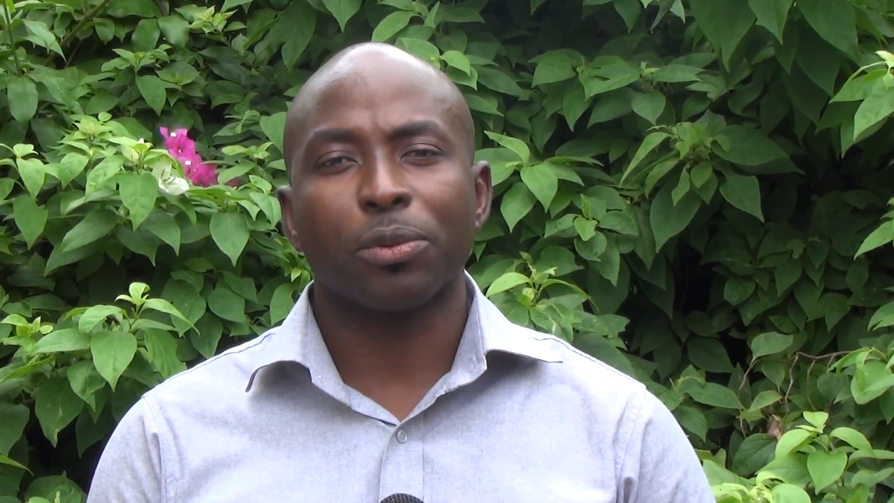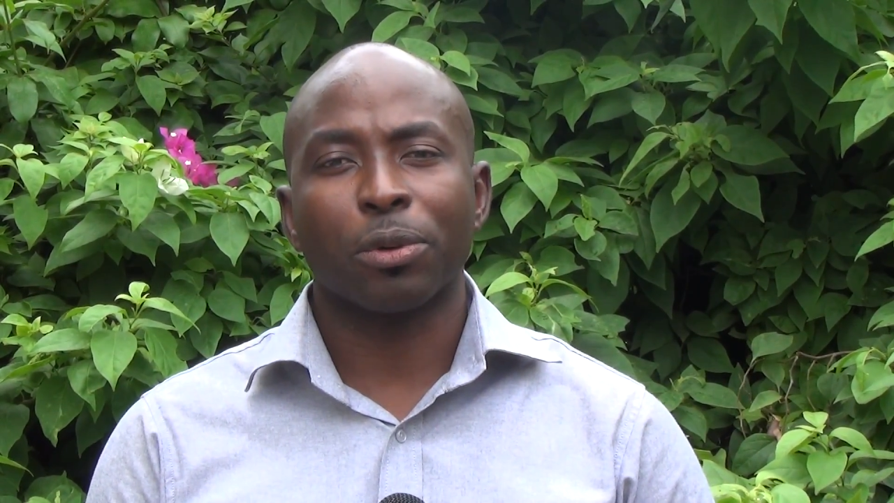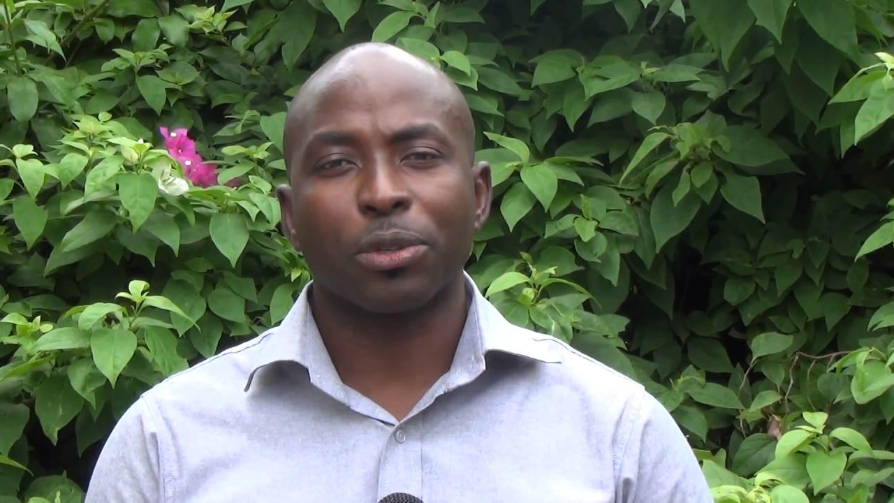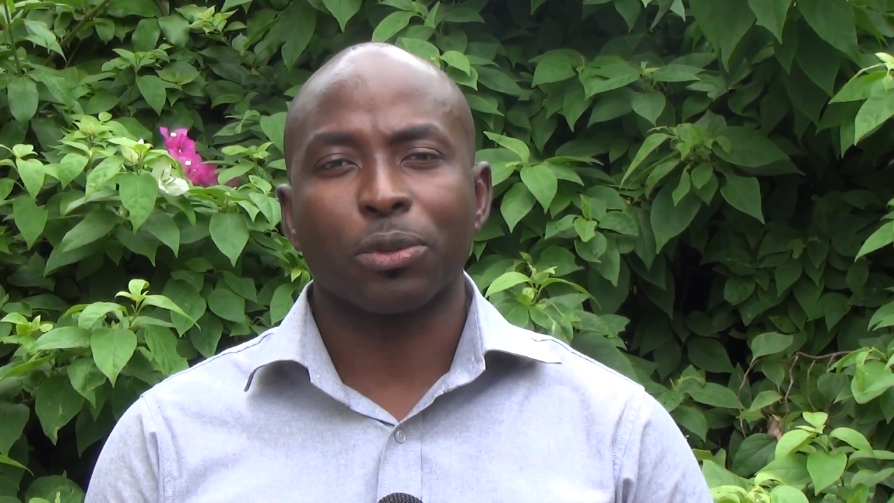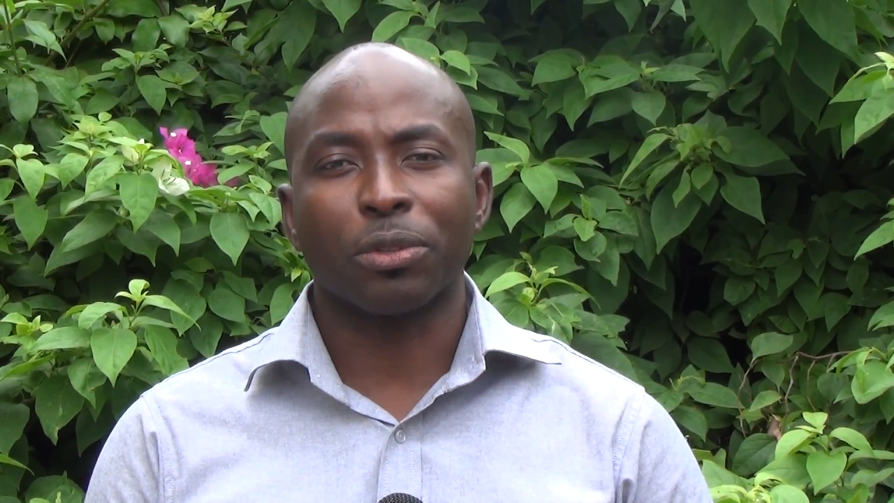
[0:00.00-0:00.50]

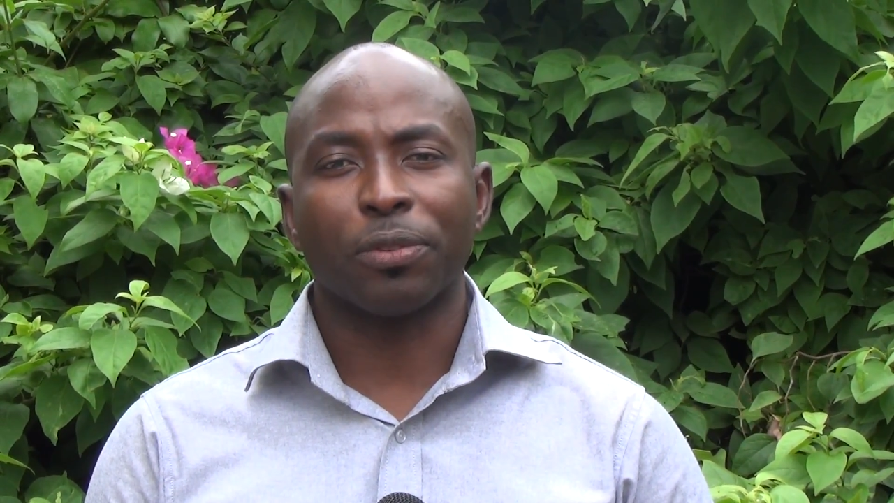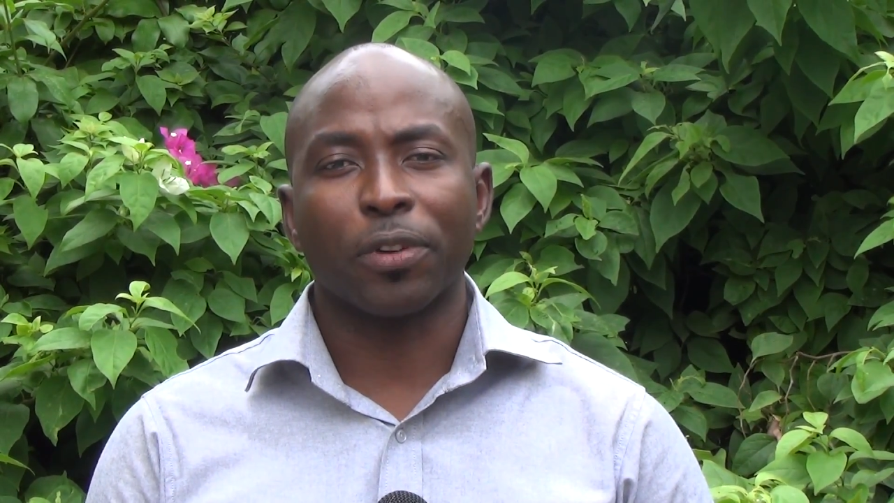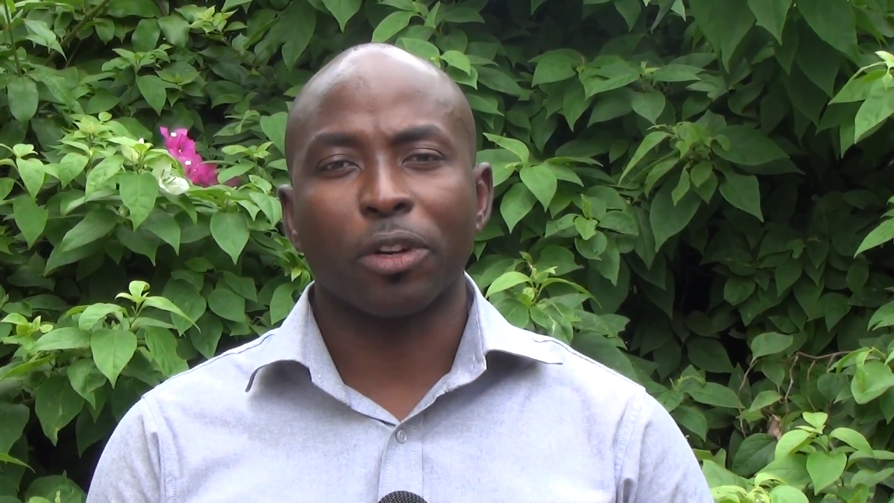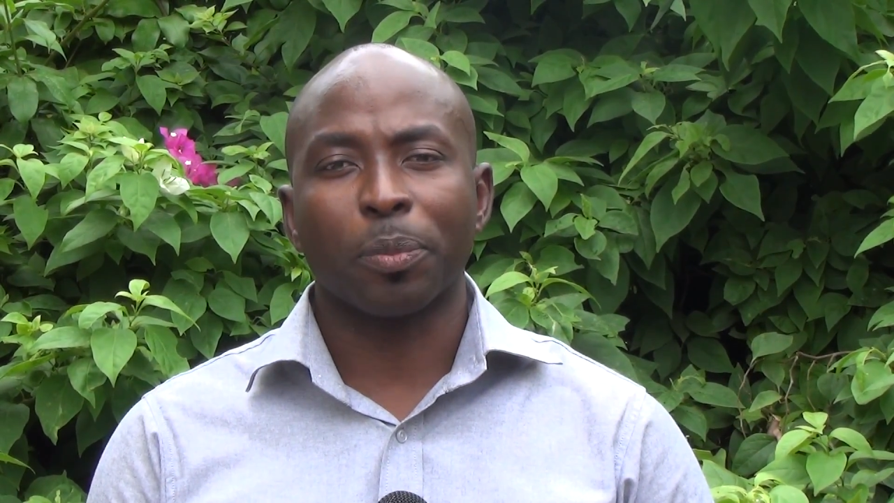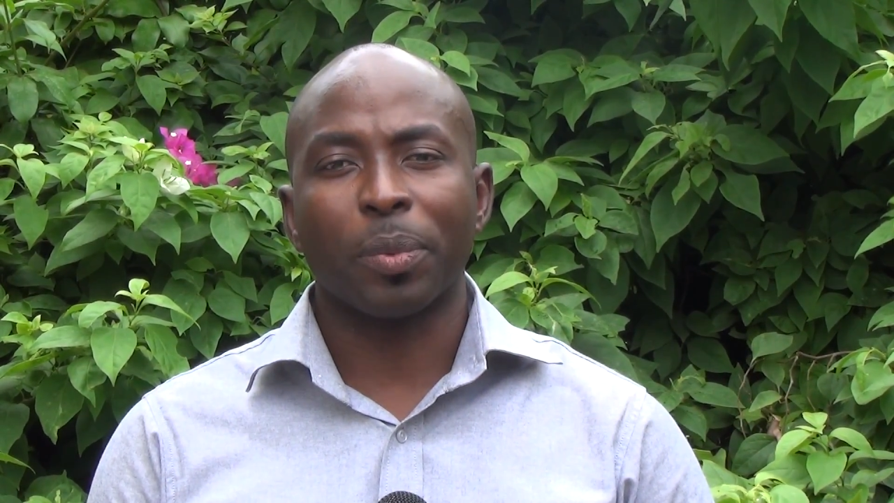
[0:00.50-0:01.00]
was to
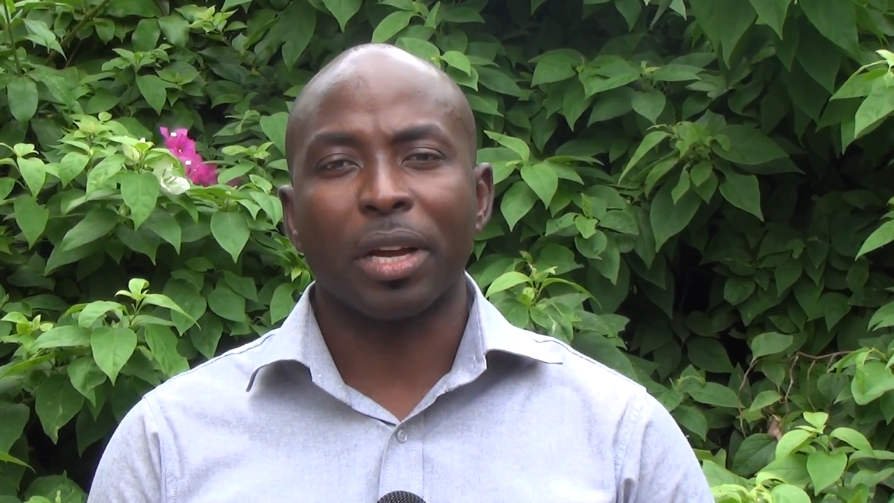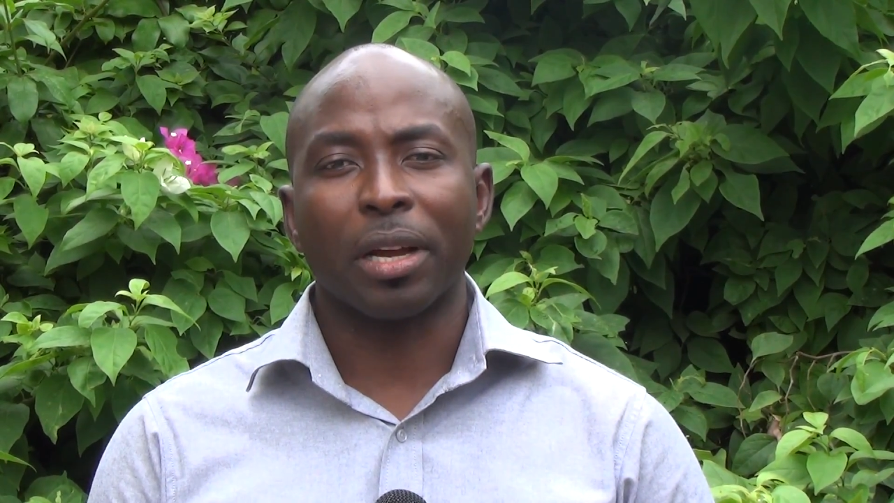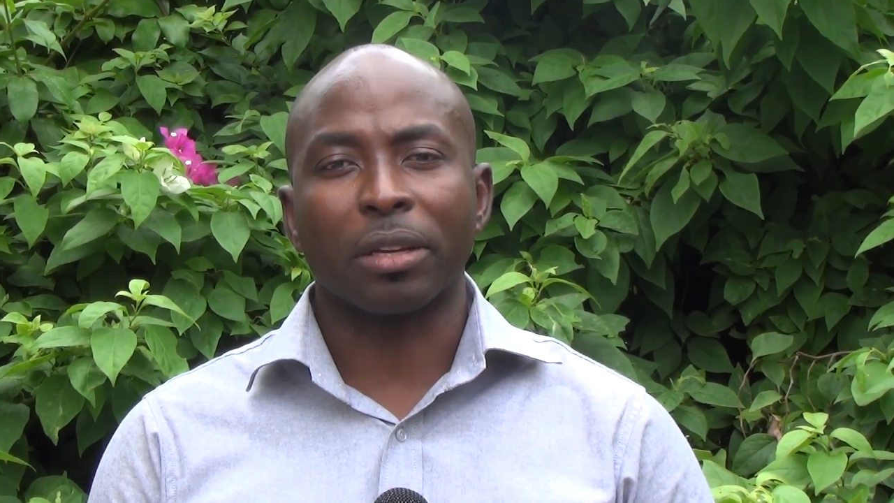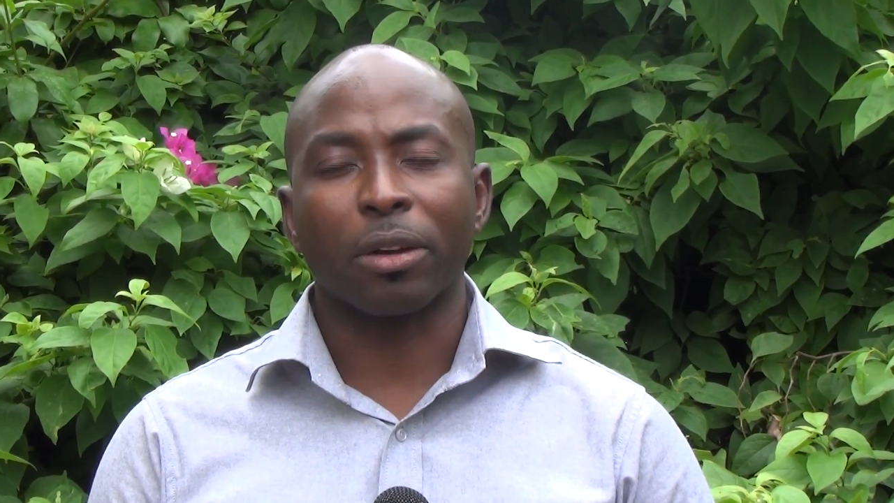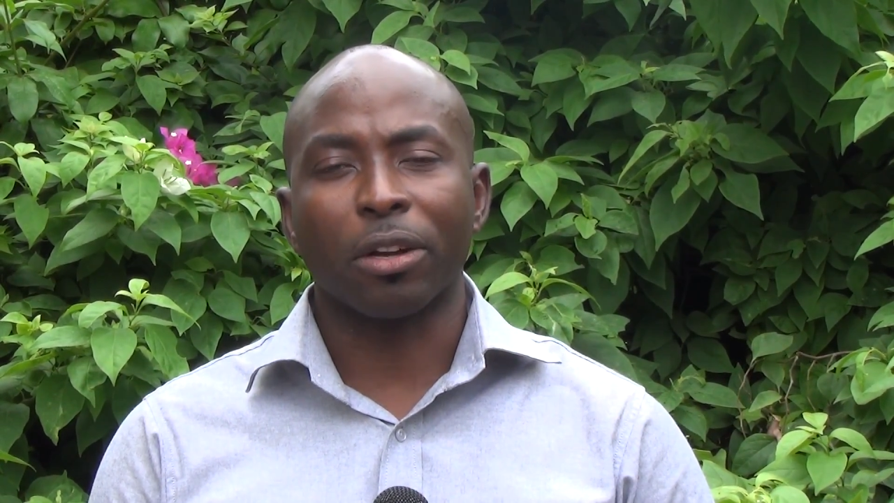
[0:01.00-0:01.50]
develop
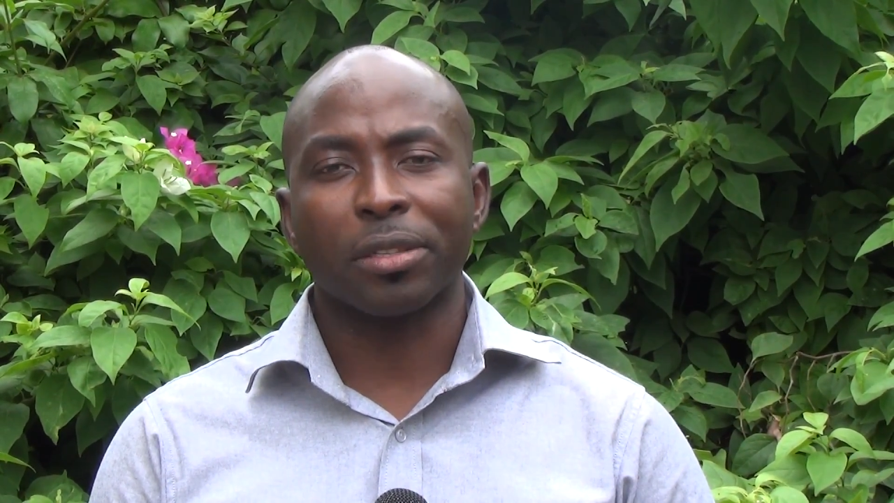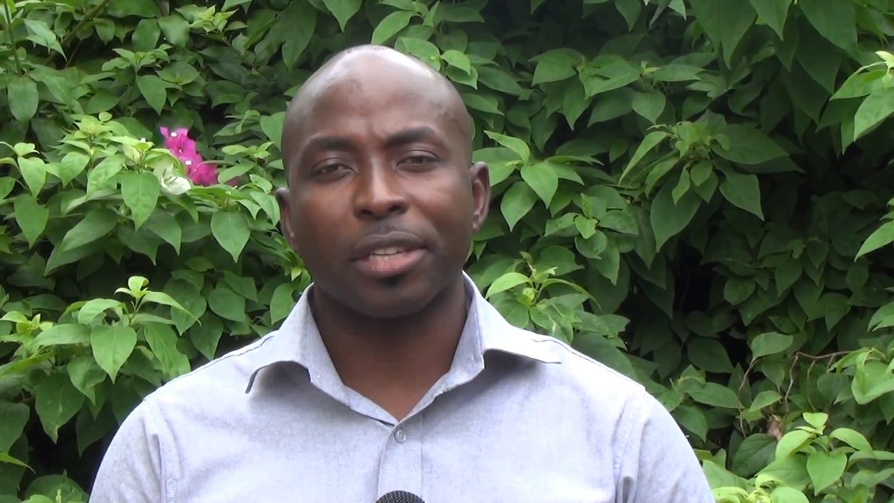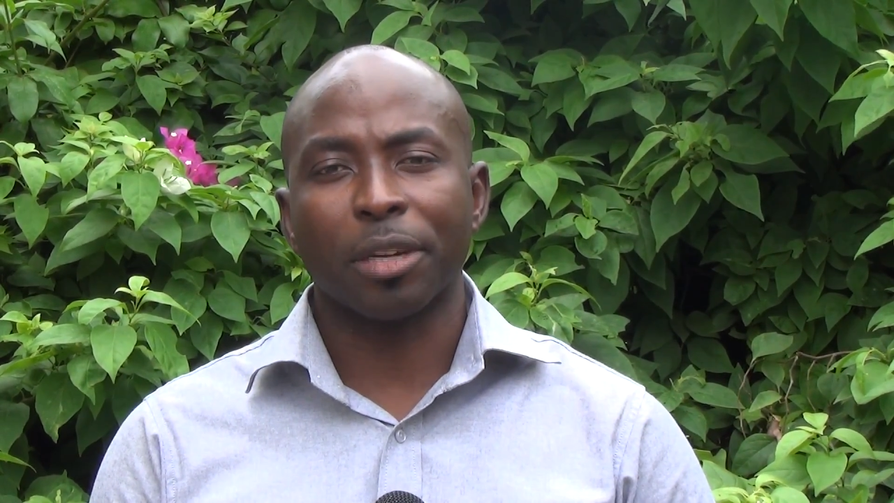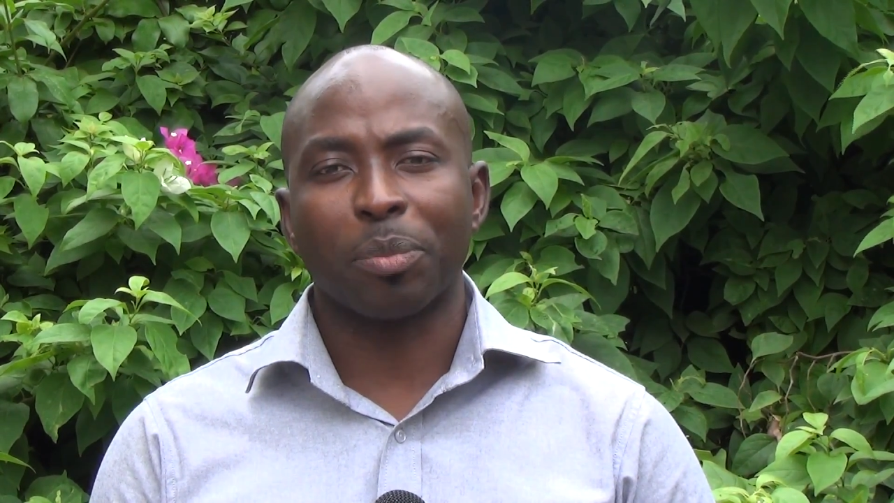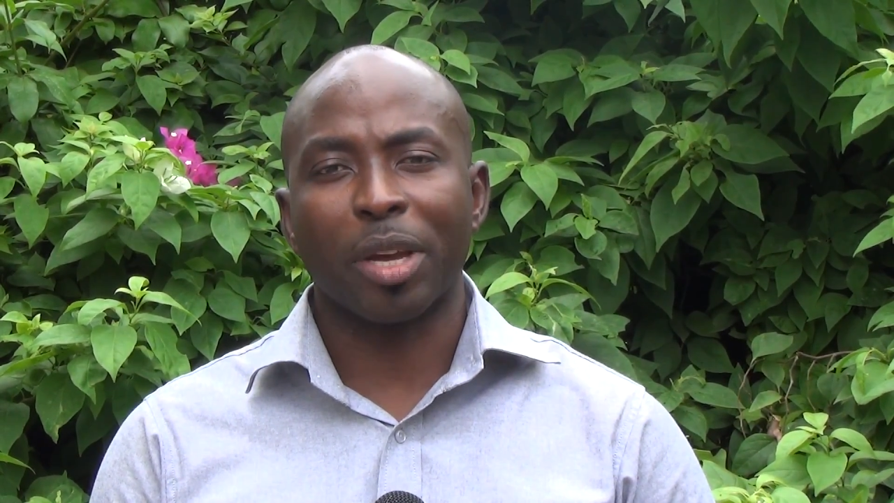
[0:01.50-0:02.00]
a concept